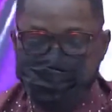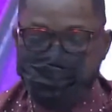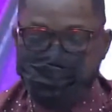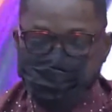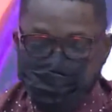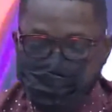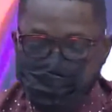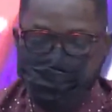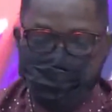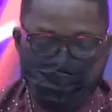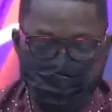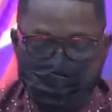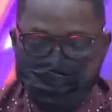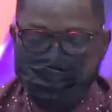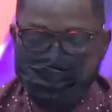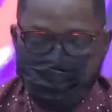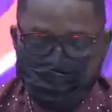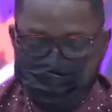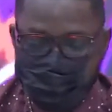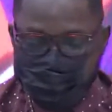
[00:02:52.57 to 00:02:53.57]
the more your
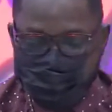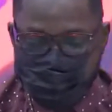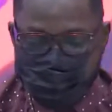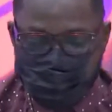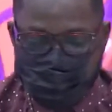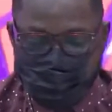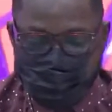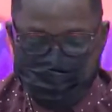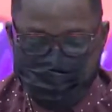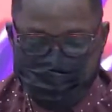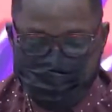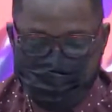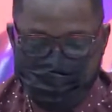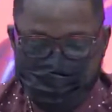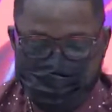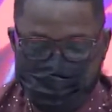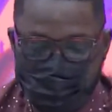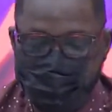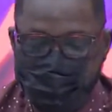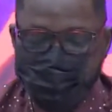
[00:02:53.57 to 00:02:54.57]
arm hurts.
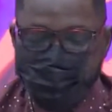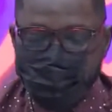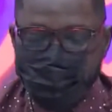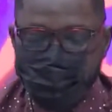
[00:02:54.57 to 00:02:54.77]
How about